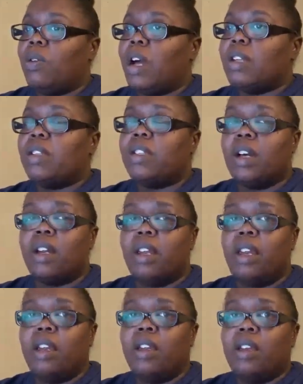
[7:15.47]
I
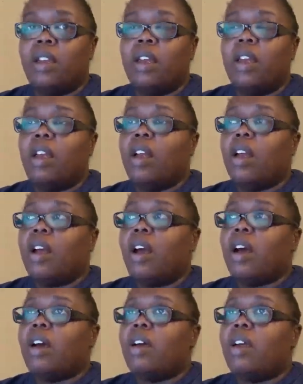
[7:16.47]
studied.
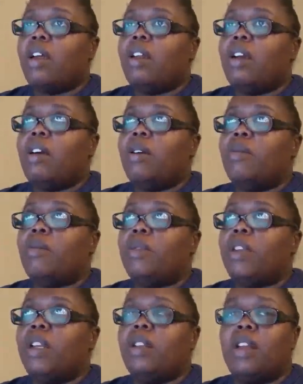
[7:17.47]
I
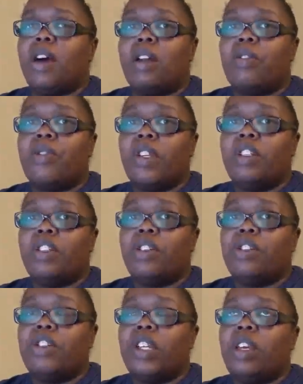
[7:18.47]
did a lot of
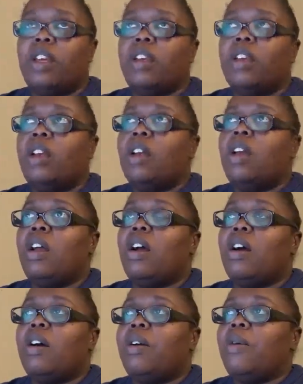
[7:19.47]
researching.
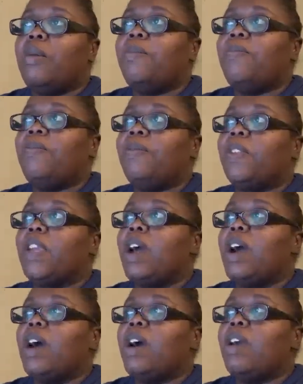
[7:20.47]
Um,
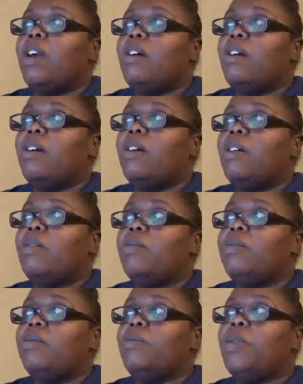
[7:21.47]
I
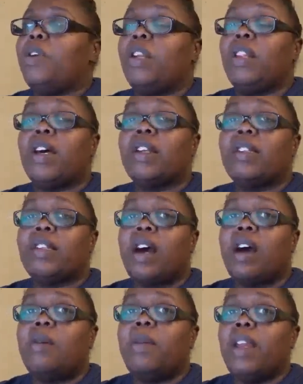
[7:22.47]
put a lot of
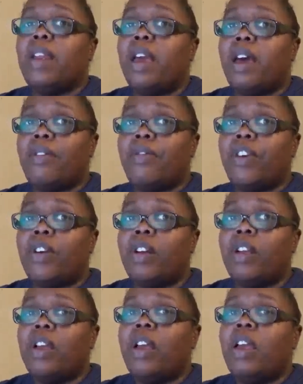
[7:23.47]
time and
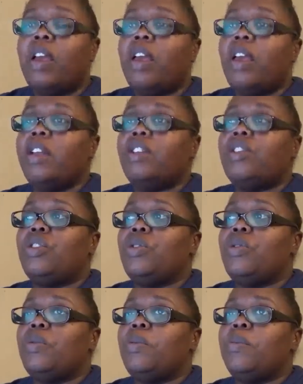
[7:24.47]
effort
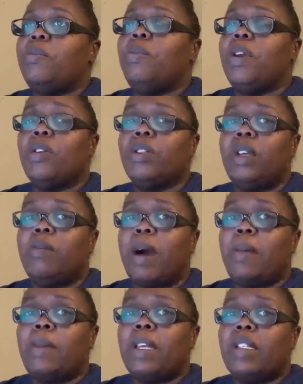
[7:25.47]
into building
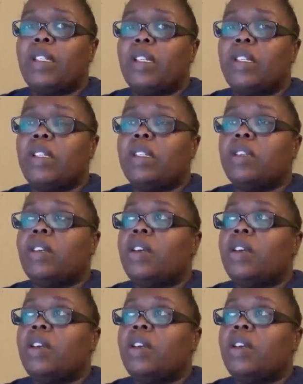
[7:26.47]
my business.